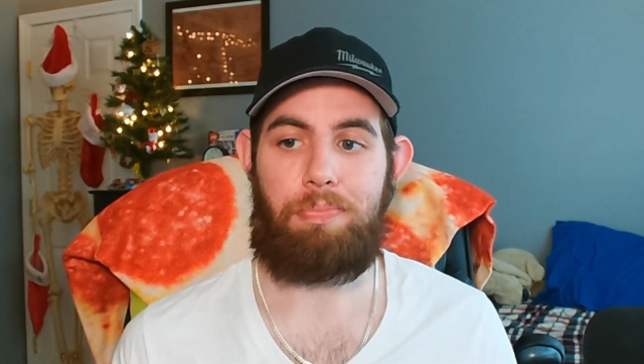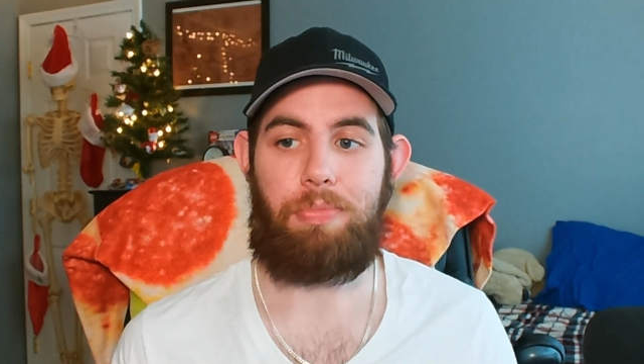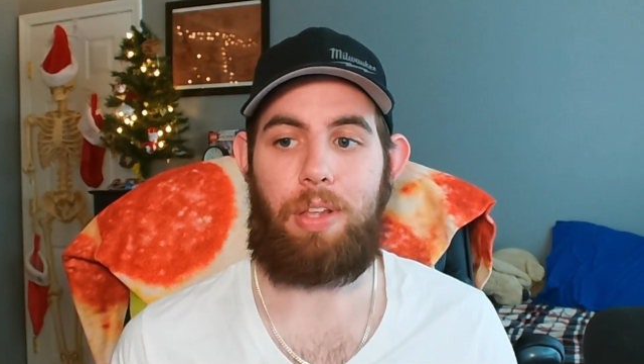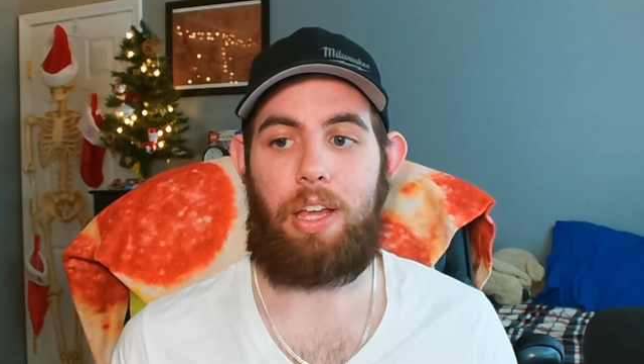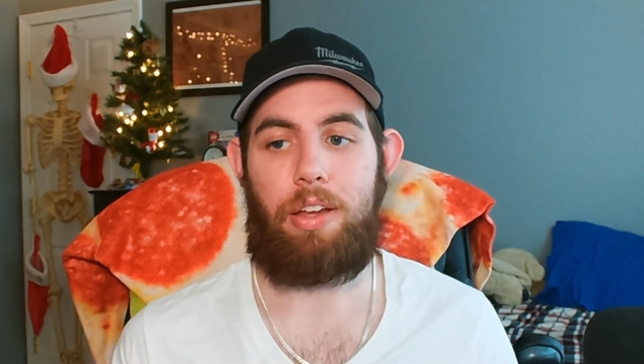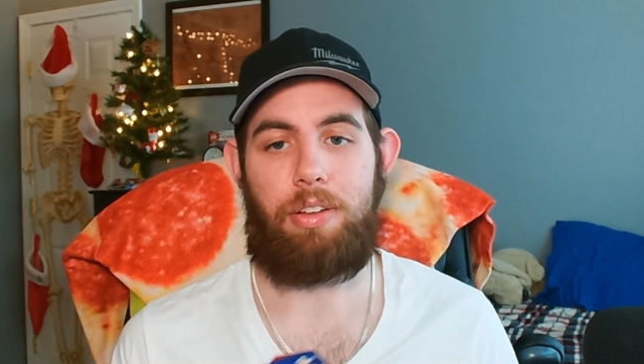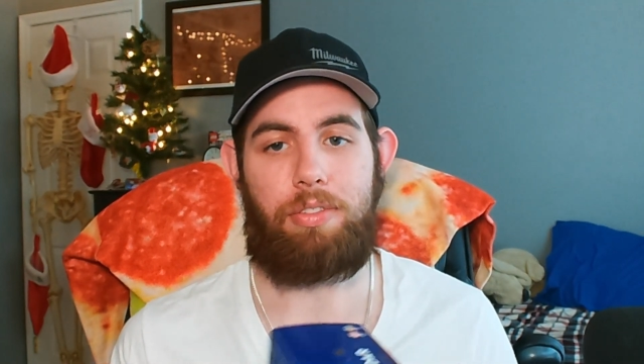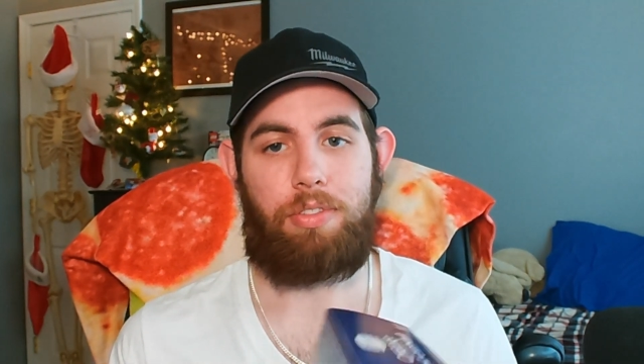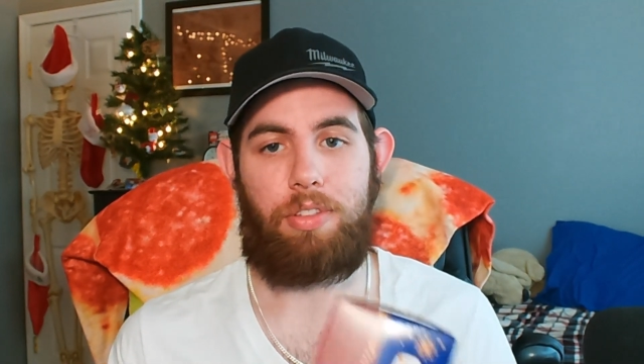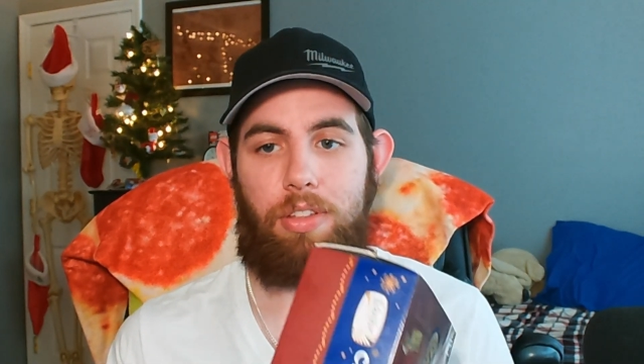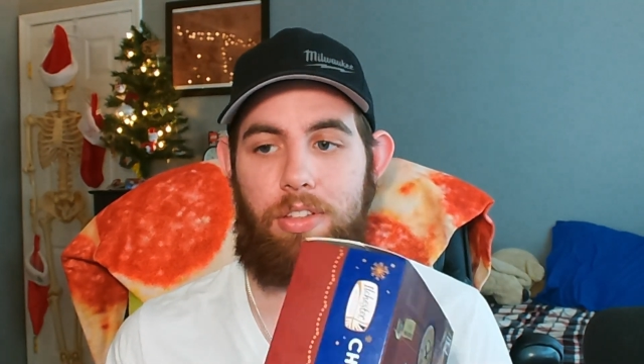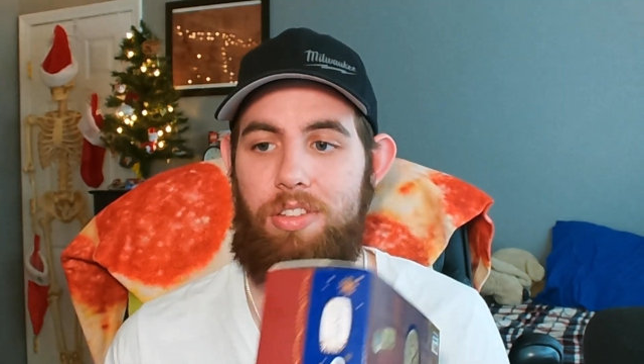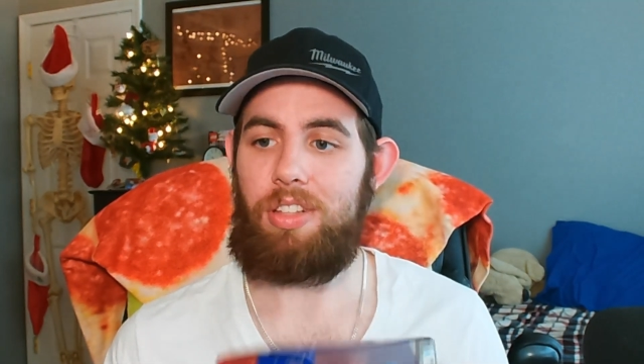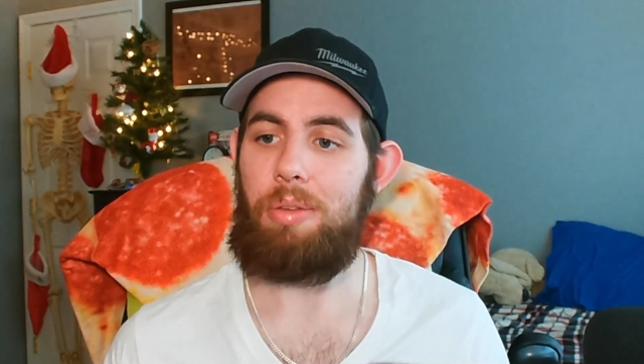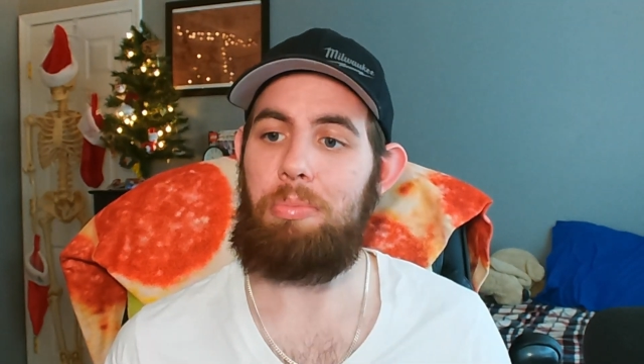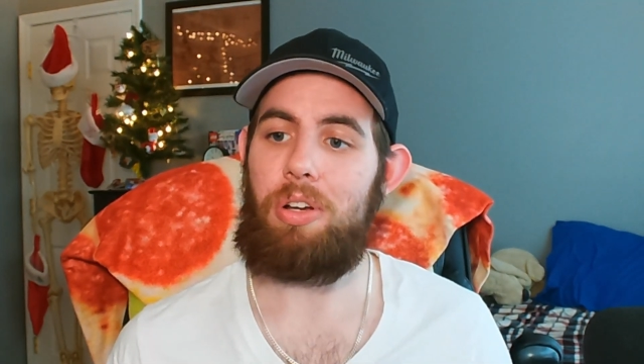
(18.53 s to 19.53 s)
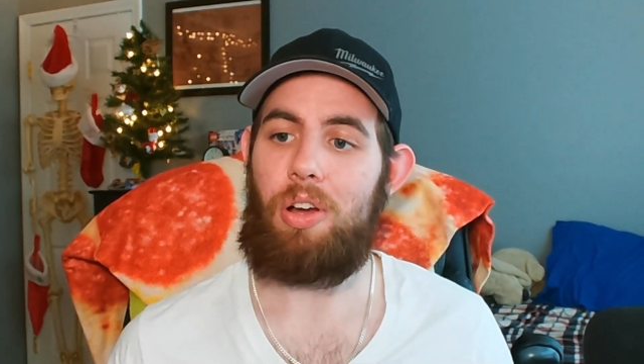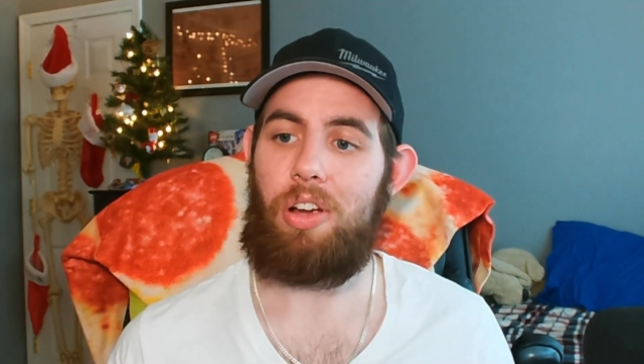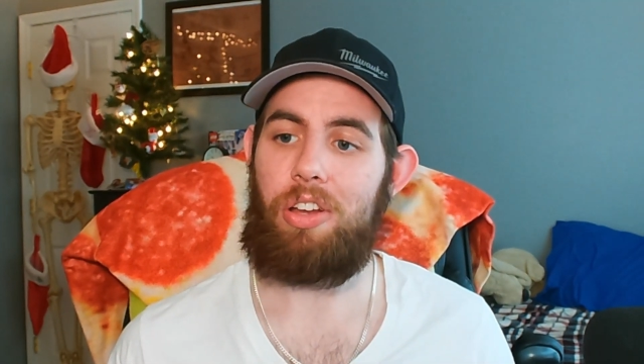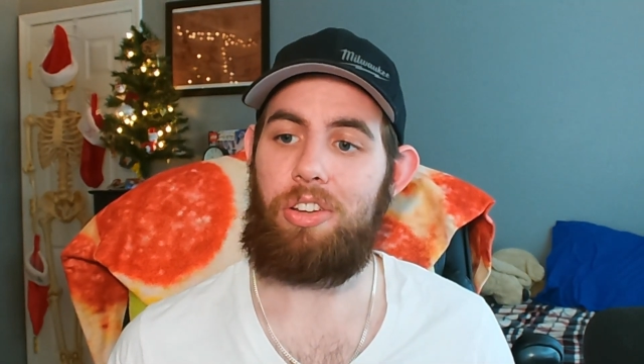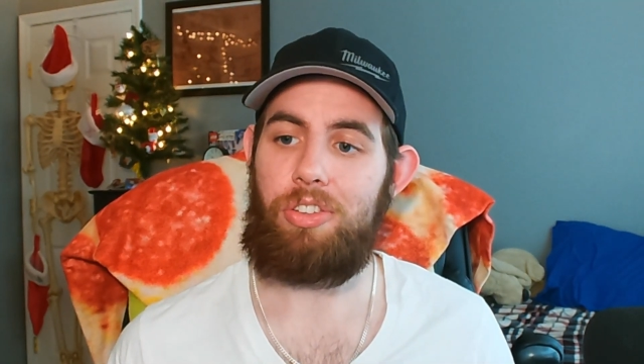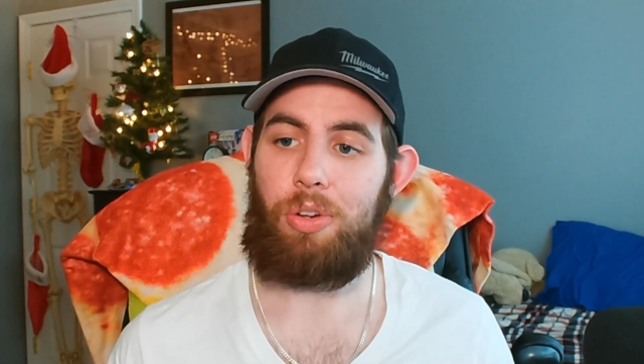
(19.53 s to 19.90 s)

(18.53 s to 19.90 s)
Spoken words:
Yeah, just let me know how you're